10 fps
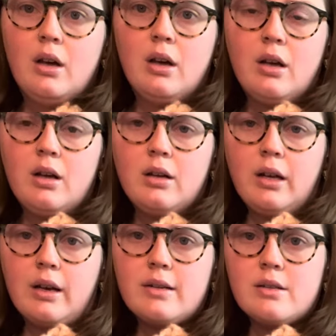
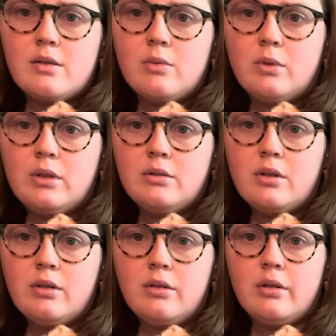Yeah, because 1,
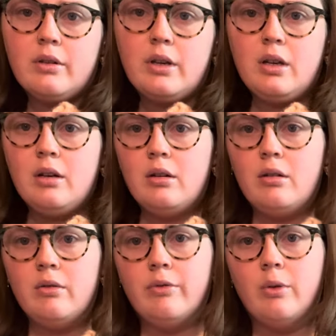2, 3,
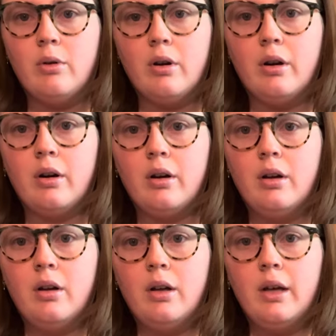4,
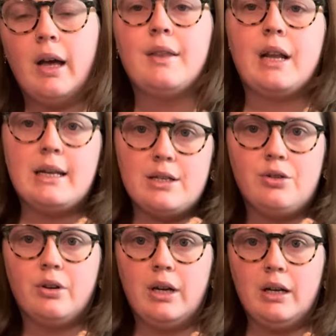and then I did
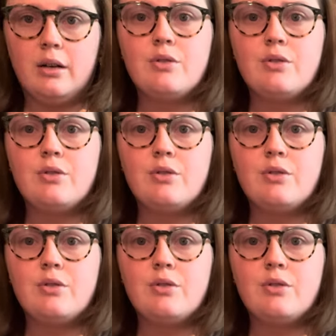green.